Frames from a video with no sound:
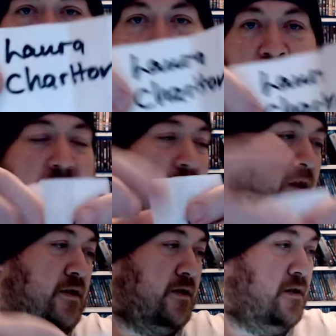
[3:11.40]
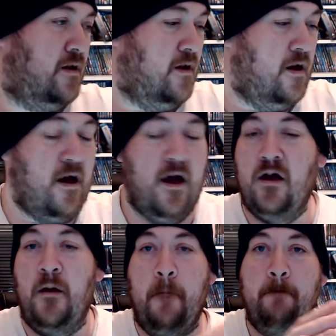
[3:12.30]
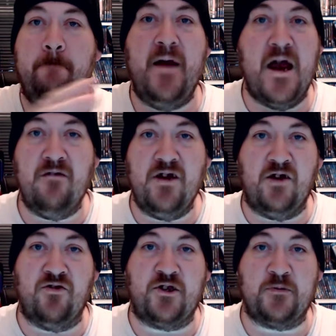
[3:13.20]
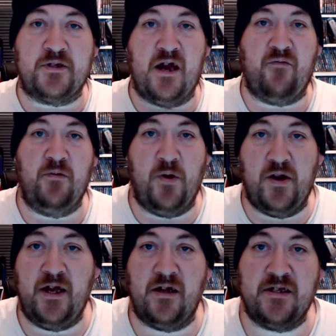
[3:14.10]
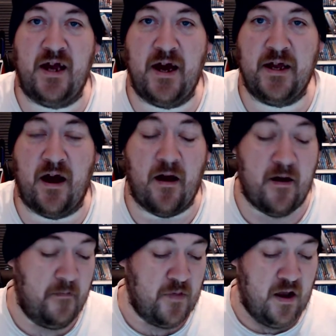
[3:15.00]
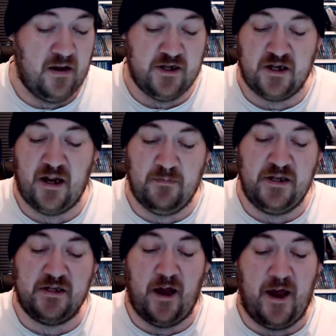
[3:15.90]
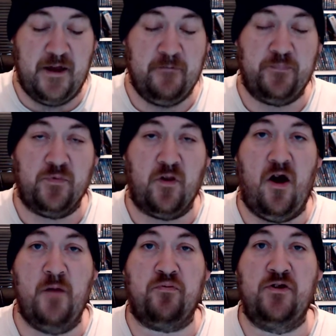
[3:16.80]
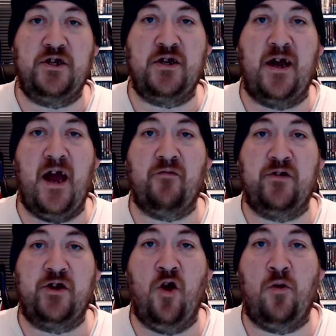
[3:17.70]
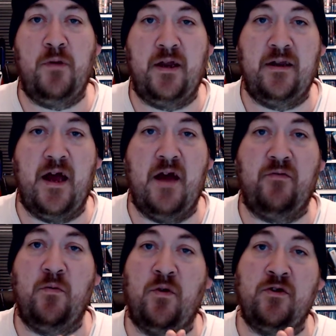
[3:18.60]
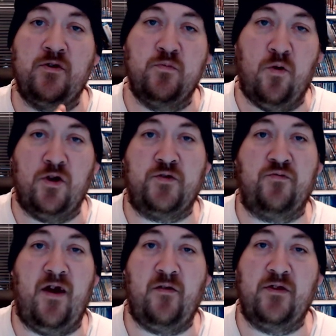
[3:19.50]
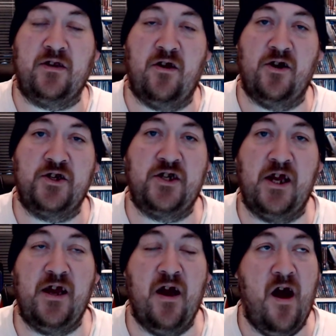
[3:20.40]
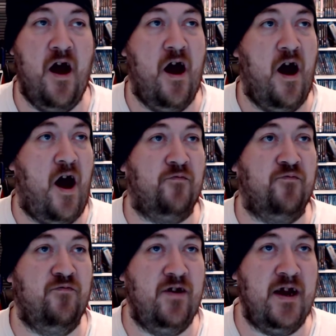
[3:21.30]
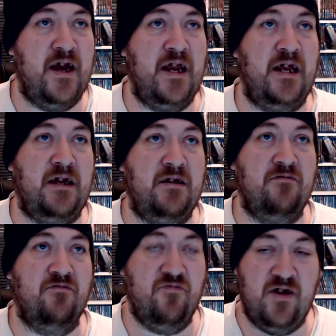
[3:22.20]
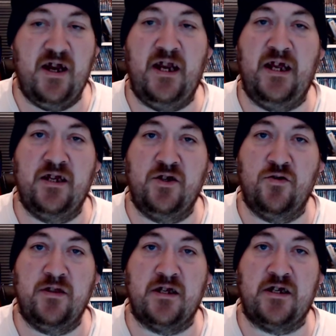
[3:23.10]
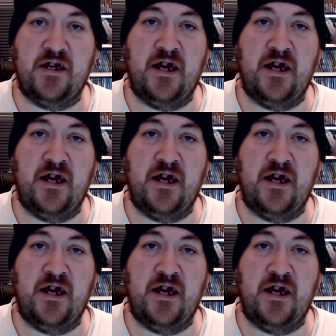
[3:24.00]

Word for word: Brilliant! Merry Christmas, everybody, I tell you. Just let me say, I appreciate every comment, everyone who's watched throughout this last year. I've really, really enjoyed this year.